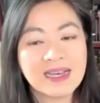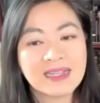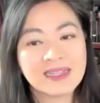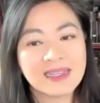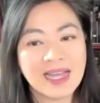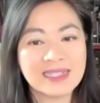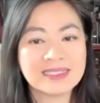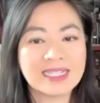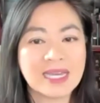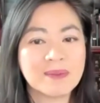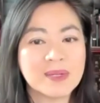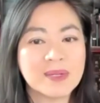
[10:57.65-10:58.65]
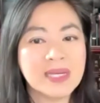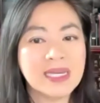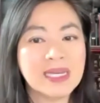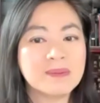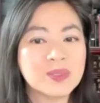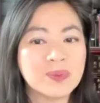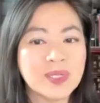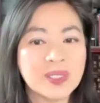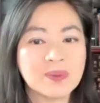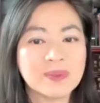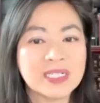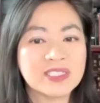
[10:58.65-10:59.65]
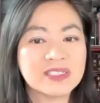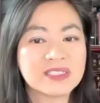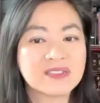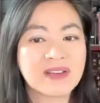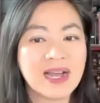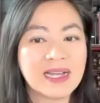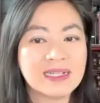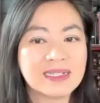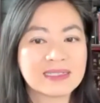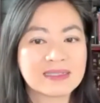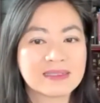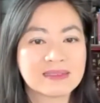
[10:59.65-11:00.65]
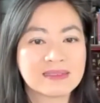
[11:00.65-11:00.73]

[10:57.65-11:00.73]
the landscape can be between the regions of kindness.